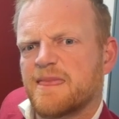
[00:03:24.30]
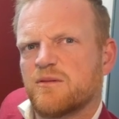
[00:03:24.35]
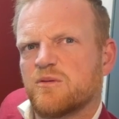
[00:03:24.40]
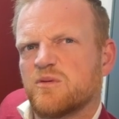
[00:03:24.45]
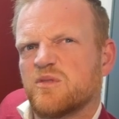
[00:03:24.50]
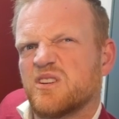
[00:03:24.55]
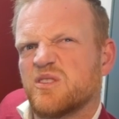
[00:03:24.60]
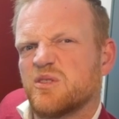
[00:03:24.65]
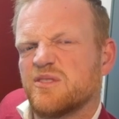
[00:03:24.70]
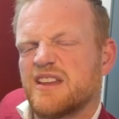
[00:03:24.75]

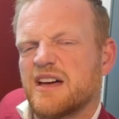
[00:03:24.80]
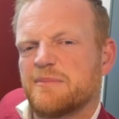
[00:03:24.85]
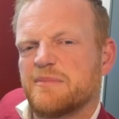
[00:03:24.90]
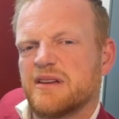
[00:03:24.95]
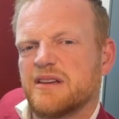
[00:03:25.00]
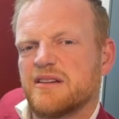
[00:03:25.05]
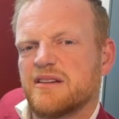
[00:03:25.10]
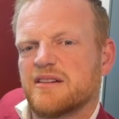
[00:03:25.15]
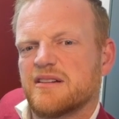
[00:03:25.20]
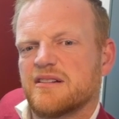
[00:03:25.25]
What would that
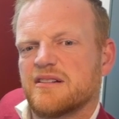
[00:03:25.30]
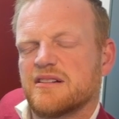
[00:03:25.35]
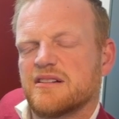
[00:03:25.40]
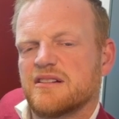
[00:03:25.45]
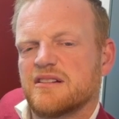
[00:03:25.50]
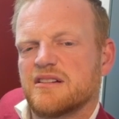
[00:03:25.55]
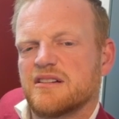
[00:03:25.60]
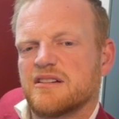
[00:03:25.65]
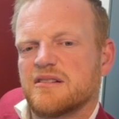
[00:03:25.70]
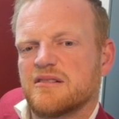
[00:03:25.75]
be?
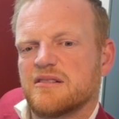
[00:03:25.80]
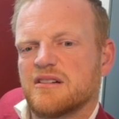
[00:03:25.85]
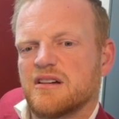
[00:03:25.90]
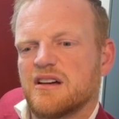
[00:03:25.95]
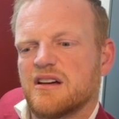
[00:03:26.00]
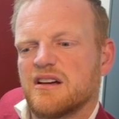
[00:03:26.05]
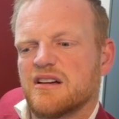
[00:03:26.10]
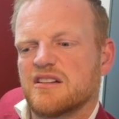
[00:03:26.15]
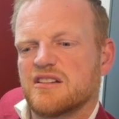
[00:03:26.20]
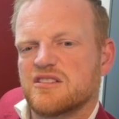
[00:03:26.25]

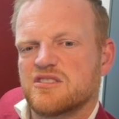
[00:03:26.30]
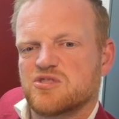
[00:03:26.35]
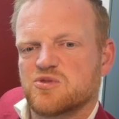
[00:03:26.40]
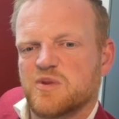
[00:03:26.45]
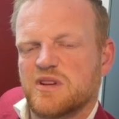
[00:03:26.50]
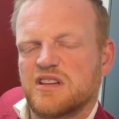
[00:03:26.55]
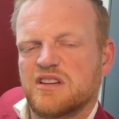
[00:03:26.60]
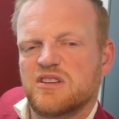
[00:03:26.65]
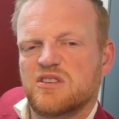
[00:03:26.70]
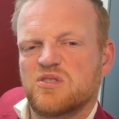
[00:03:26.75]

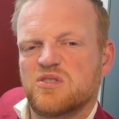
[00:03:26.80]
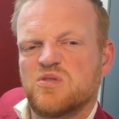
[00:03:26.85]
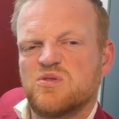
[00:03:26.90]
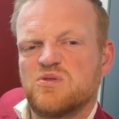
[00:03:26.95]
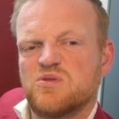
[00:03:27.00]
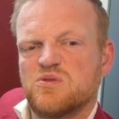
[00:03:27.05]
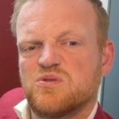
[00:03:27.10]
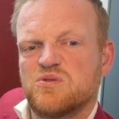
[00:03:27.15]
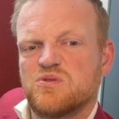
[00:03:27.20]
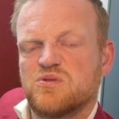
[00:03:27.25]

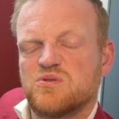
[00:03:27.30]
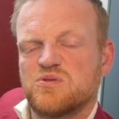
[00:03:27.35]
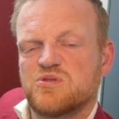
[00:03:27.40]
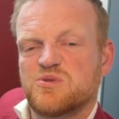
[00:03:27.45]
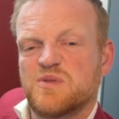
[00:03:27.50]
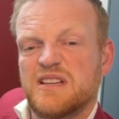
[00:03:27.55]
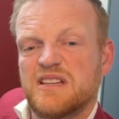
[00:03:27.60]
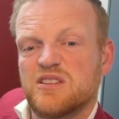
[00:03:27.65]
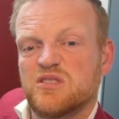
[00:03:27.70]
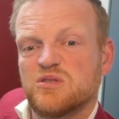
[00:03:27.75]
Twinkle,
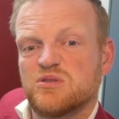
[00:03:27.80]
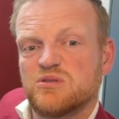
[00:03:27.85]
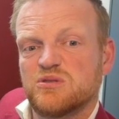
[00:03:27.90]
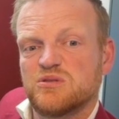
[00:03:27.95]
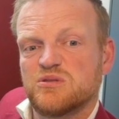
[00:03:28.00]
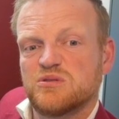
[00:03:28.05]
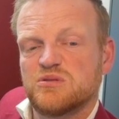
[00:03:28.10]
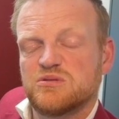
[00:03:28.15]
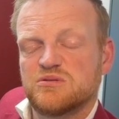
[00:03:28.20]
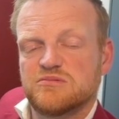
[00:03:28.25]

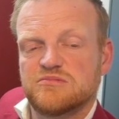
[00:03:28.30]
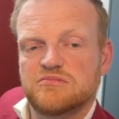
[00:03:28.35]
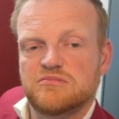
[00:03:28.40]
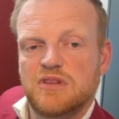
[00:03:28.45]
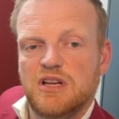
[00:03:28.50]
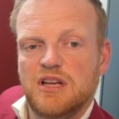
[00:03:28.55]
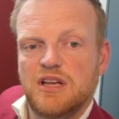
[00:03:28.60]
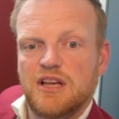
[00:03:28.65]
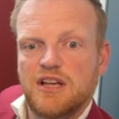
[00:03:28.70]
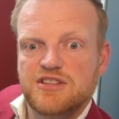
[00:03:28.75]
twinkle.
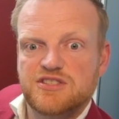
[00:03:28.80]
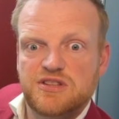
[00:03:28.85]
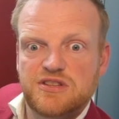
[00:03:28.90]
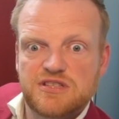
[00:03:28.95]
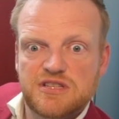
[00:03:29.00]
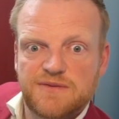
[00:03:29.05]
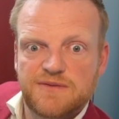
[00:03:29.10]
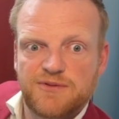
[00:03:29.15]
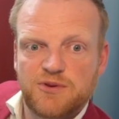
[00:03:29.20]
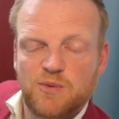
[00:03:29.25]
So
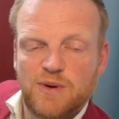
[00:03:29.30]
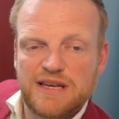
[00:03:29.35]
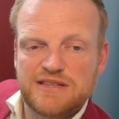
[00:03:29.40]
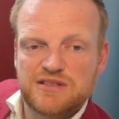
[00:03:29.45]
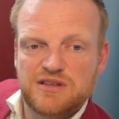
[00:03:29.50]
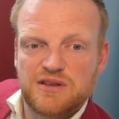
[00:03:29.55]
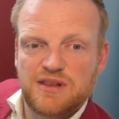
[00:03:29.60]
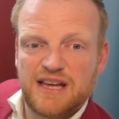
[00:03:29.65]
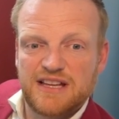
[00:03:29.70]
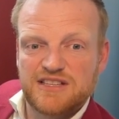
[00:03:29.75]
there's a few ways
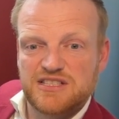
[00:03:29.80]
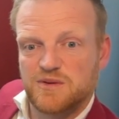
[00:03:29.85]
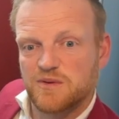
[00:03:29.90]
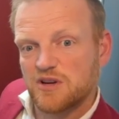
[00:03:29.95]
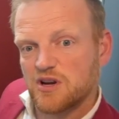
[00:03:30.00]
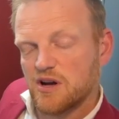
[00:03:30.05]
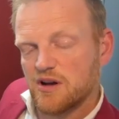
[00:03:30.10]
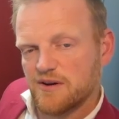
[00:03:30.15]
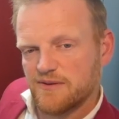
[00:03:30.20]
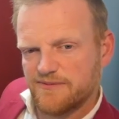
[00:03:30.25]
to do that. So we
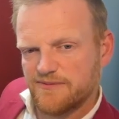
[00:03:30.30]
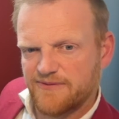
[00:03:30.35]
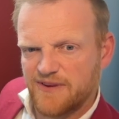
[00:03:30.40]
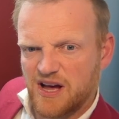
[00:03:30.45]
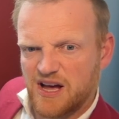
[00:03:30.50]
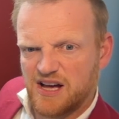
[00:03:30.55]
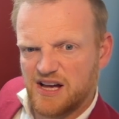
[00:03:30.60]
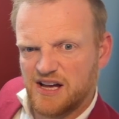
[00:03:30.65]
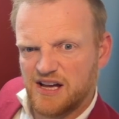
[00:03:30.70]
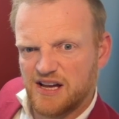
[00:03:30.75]
got
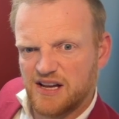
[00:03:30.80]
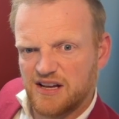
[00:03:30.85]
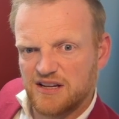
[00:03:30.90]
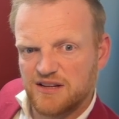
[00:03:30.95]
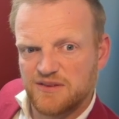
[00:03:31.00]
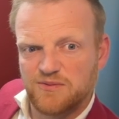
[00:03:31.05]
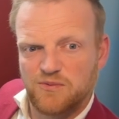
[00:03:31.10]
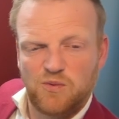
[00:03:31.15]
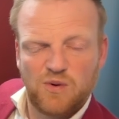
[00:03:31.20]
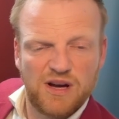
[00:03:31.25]

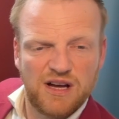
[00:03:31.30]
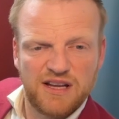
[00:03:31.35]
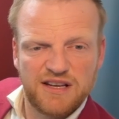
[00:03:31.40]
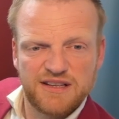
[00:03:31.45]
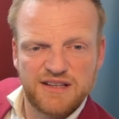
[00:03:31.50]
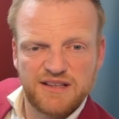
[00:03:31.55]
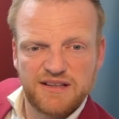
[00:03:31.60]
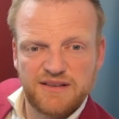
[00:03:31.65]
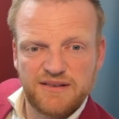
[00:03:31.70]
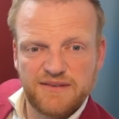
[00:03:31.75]
5,
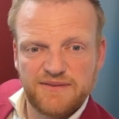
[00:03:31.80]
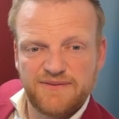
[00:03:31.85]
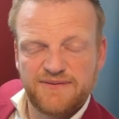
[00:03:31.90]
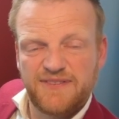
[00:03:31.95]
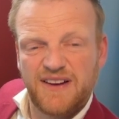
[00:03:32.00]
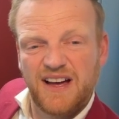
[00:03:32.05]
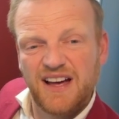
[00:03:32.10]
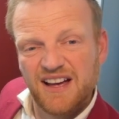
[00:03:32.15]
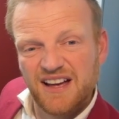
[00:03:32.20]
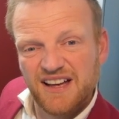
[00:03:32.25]
1,
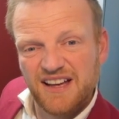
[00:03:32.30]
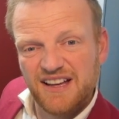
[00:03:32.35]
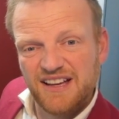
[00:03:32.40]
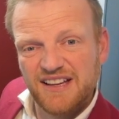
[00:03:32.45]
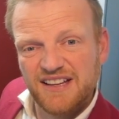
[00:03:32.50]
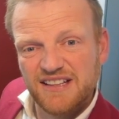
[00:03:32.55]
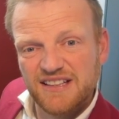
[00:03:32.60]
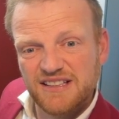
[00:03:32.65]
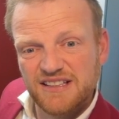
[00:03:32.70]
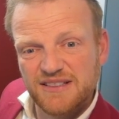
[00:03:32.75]

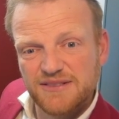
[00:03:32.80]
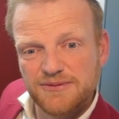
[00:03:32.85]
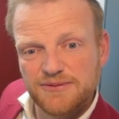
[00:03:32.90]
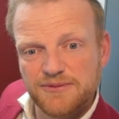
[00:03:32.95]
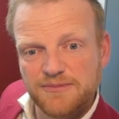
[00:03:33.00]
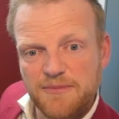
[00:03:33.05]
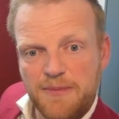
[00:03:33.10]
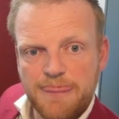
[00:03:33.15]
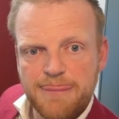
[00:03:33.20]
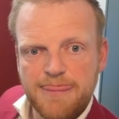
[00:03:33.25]
5.
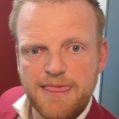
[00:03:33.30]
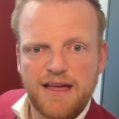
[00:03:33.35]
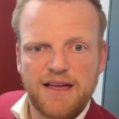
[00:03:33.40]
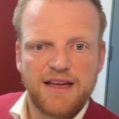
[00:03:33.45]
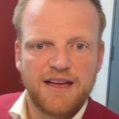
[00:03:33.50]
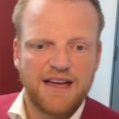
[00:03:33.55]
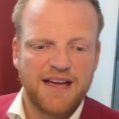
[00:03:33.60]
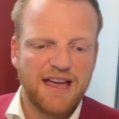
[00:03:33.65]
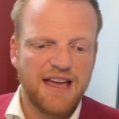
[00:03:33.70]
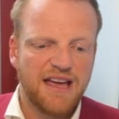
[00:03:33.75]

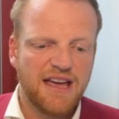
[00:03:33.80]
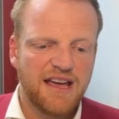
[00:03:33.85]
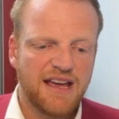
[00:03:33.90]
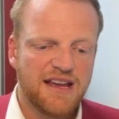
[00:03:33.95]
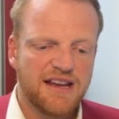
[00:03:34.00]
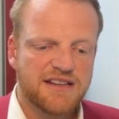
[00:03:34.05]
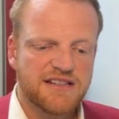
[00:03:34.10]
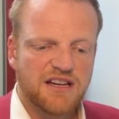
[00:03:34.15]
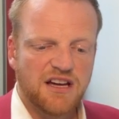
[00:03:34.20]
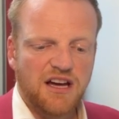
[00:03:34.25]

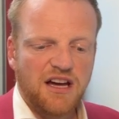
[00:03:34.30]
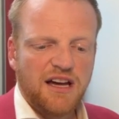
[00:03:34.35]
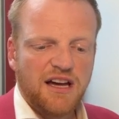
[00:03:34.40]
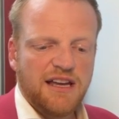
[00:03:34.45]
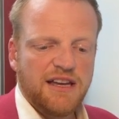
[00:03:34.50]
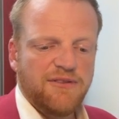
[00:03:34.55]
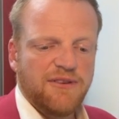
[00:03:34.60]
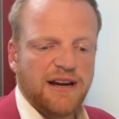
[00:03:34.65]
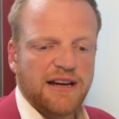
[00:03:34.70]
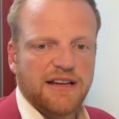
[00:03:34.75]
And
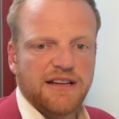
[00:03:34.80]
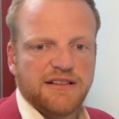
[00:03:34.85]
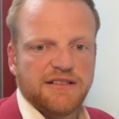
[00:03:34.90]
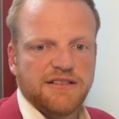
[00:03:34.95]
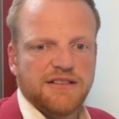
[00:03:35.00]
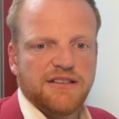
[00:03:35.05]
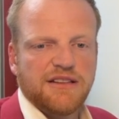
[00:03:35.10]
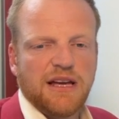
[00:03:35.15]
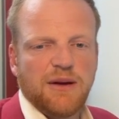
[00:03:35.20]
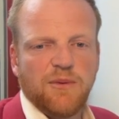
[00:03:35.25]
I
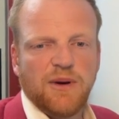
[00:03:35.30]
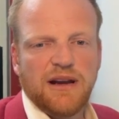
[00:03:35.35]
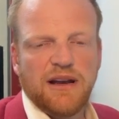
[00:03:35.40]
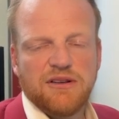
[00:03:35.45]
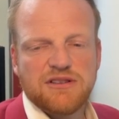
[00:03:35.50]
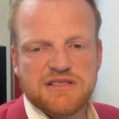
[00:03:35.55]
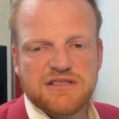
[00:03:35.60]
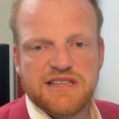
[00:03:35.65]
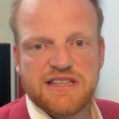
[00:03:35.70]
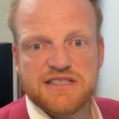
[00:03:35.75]
reckon that when I
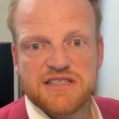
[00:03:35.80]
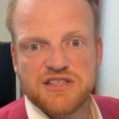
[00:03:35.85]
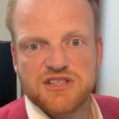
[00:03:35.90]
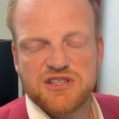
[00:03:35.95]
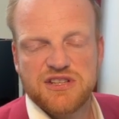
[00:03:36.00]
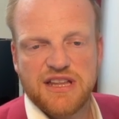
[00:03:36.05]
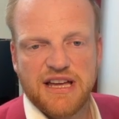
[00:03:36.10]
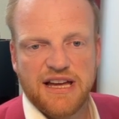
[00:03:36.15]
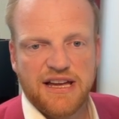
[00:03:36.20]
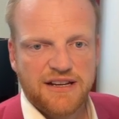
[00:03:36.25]
was listening
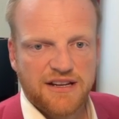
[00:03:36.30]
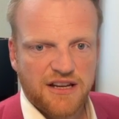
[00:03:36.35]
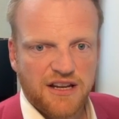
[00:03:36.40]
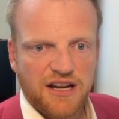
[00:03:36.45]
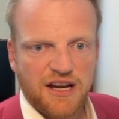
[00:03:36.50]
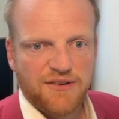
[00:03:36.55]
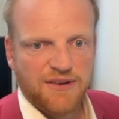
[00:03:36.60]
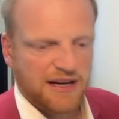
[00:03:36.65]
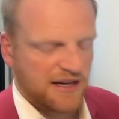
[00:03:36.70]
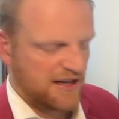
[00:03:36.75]
to that,
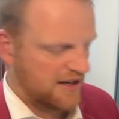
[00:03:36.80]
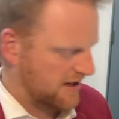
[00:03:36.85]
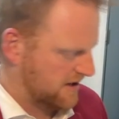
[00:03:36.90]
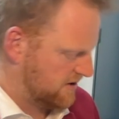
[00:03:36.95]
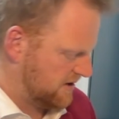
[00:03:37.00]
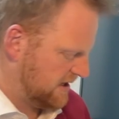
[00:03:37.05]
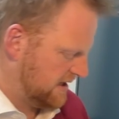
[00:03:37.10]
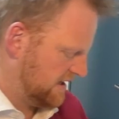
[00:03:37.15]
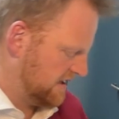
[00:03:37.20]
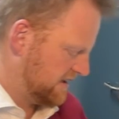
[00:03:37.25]
I reckon I
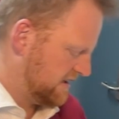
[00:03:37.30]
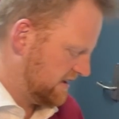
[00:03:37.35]
could hear